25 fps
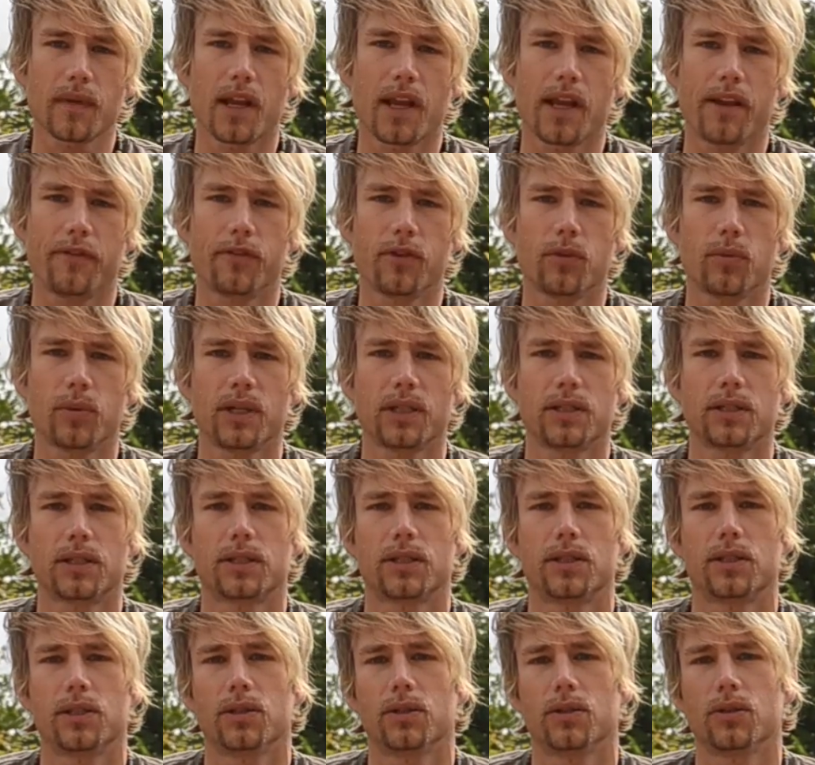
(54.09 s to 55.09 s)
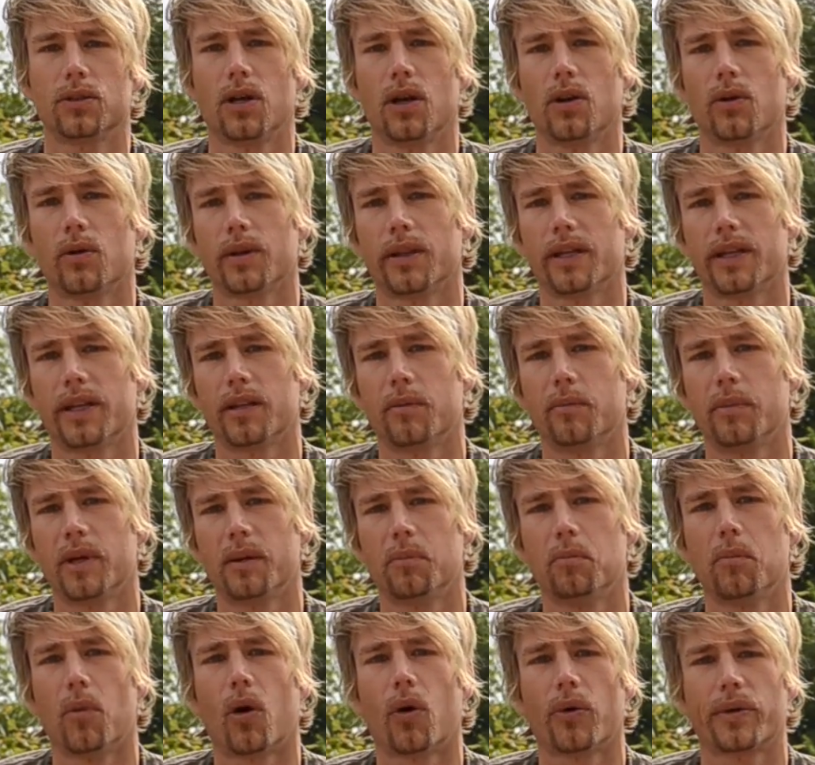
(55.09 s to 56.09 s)
If you want to go a little bit
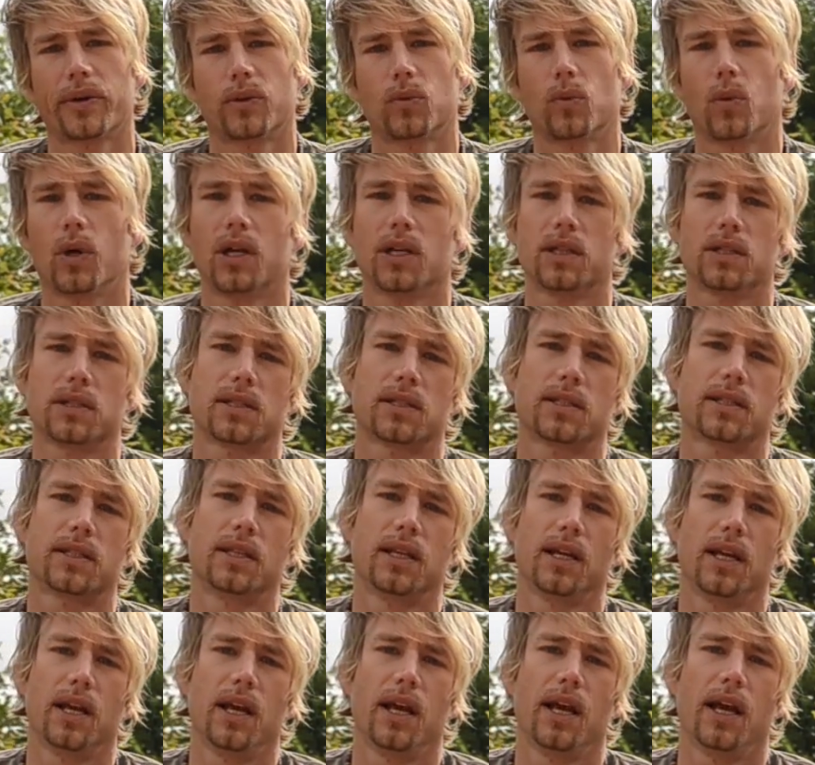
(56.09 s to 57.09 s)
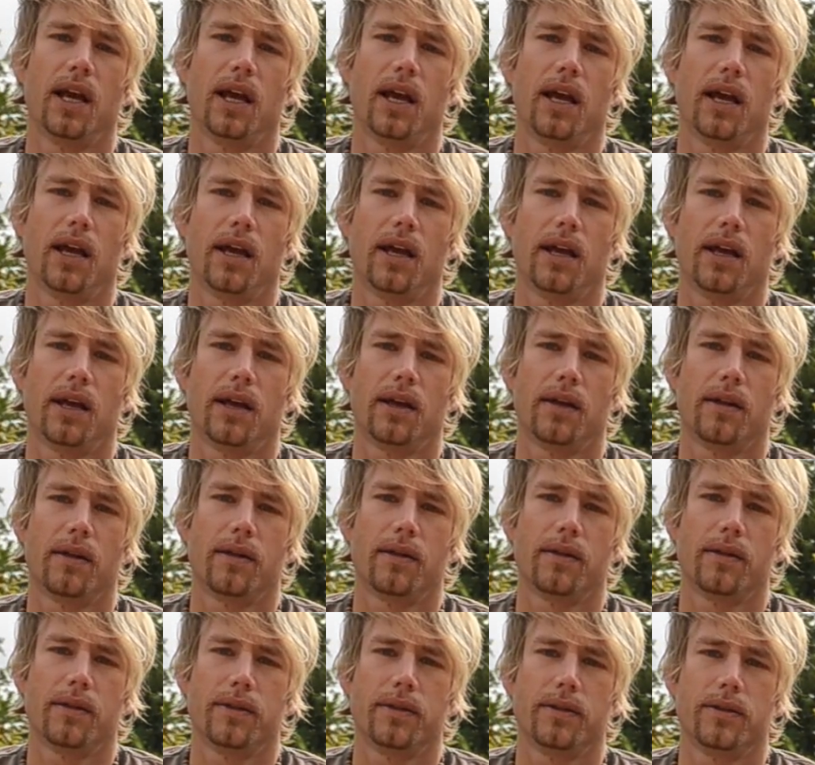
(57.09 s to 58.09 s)
more advanced,
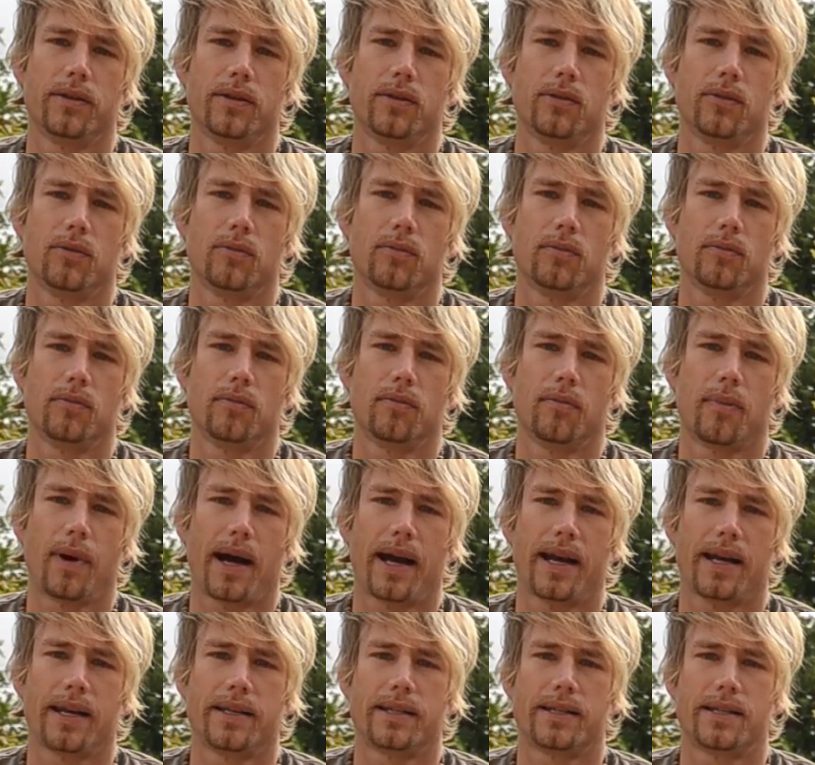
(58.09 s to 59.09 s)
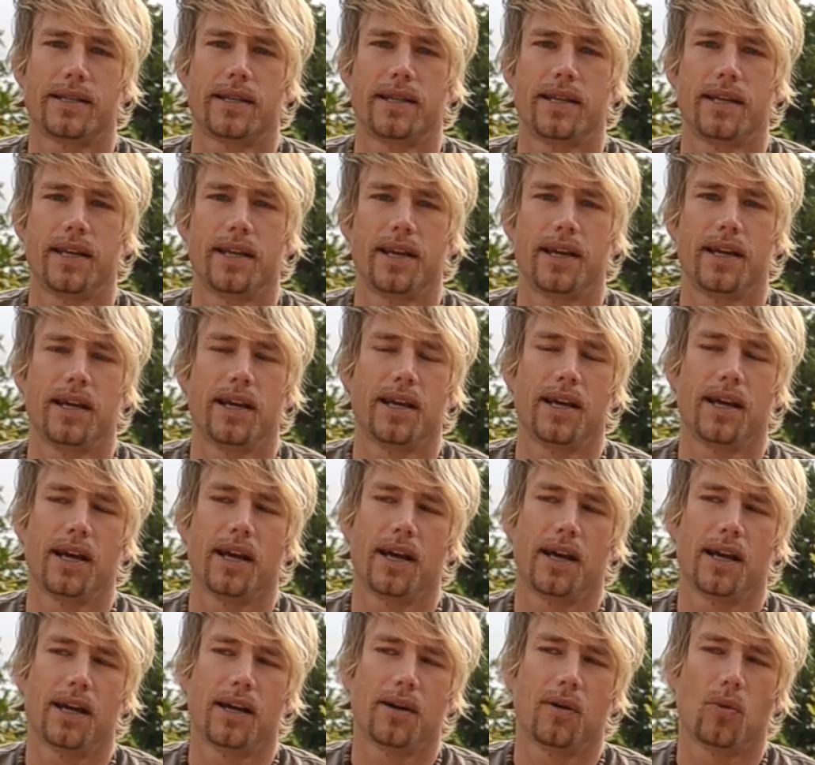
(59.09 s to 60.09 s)
you might
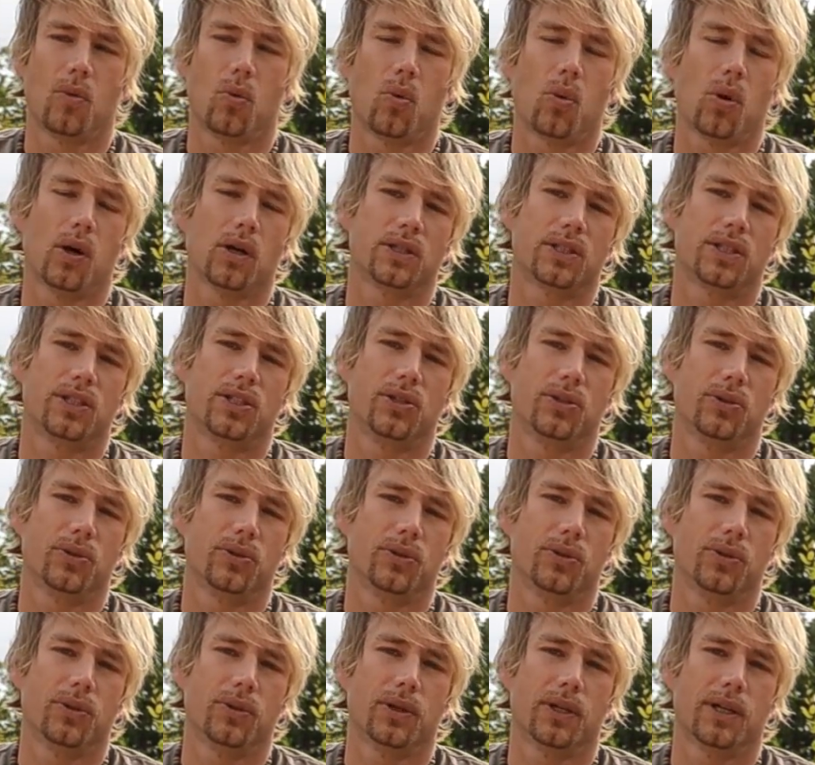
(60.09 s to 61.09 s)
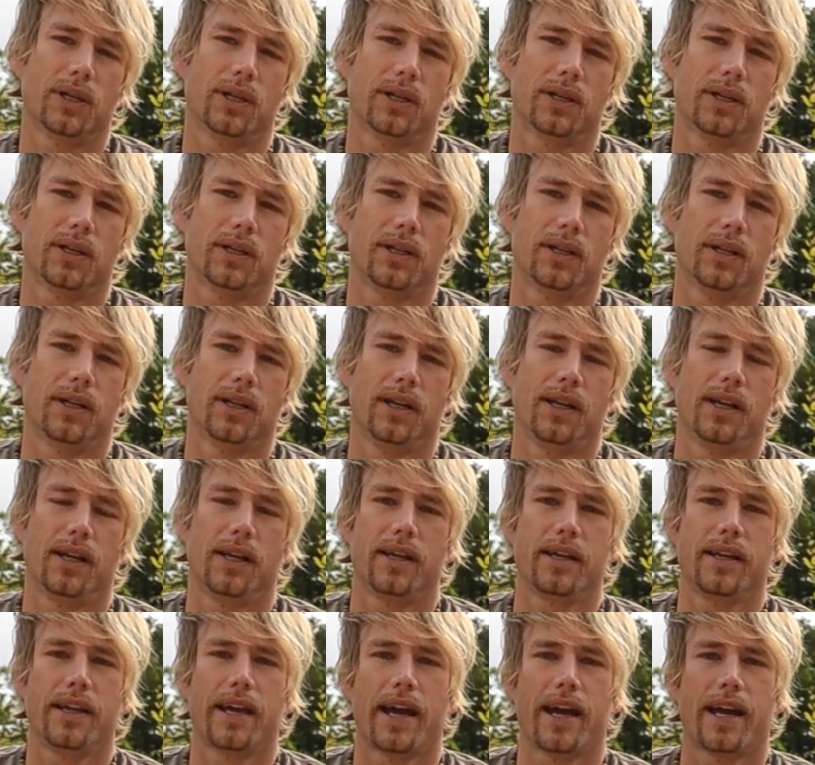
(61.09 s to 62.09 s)
want to
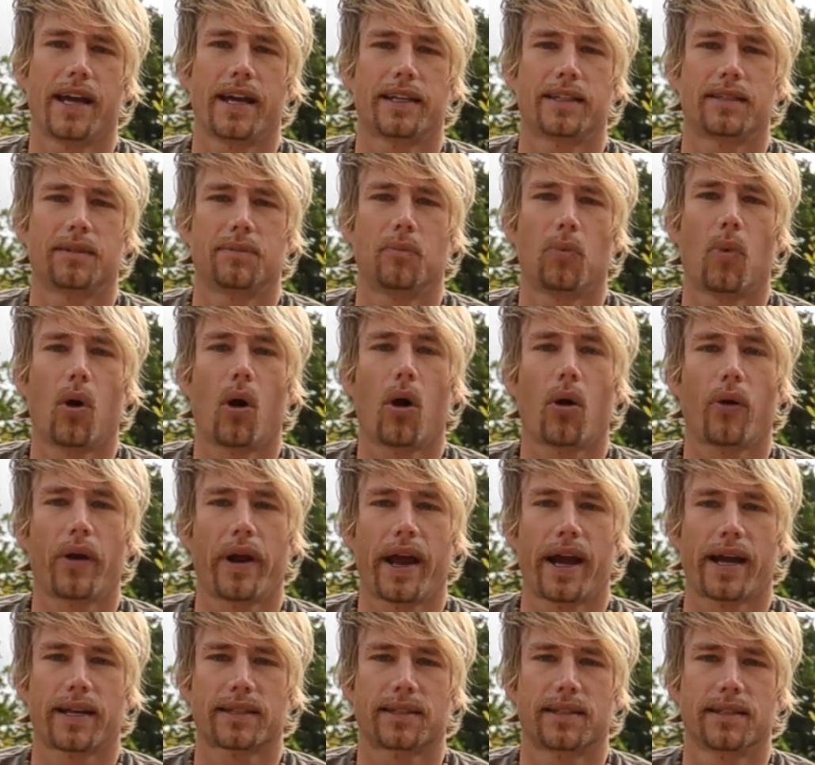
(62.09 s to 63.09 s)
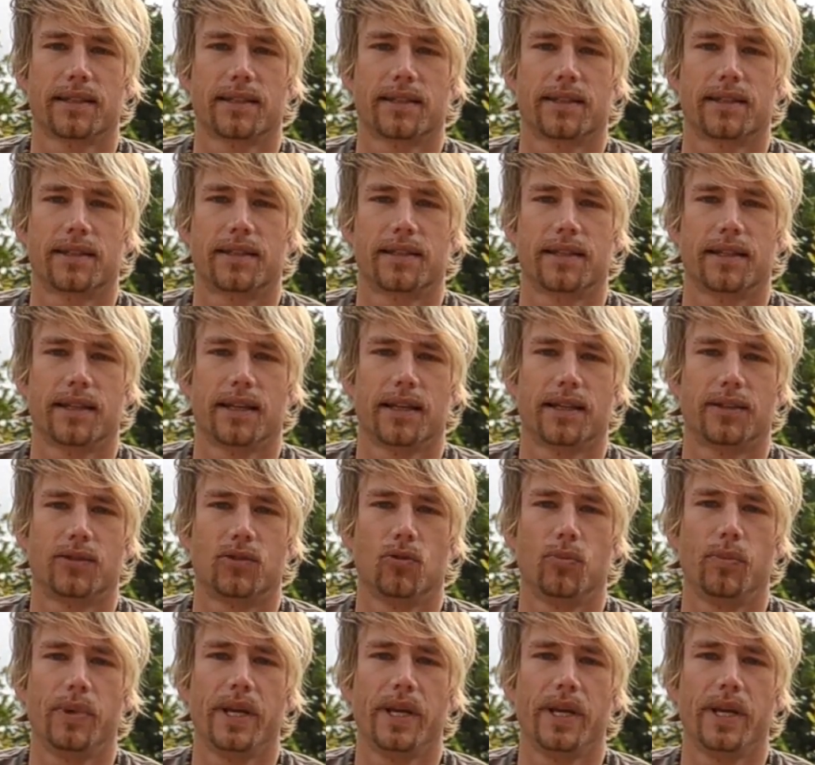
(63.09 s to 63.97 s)
get more axes to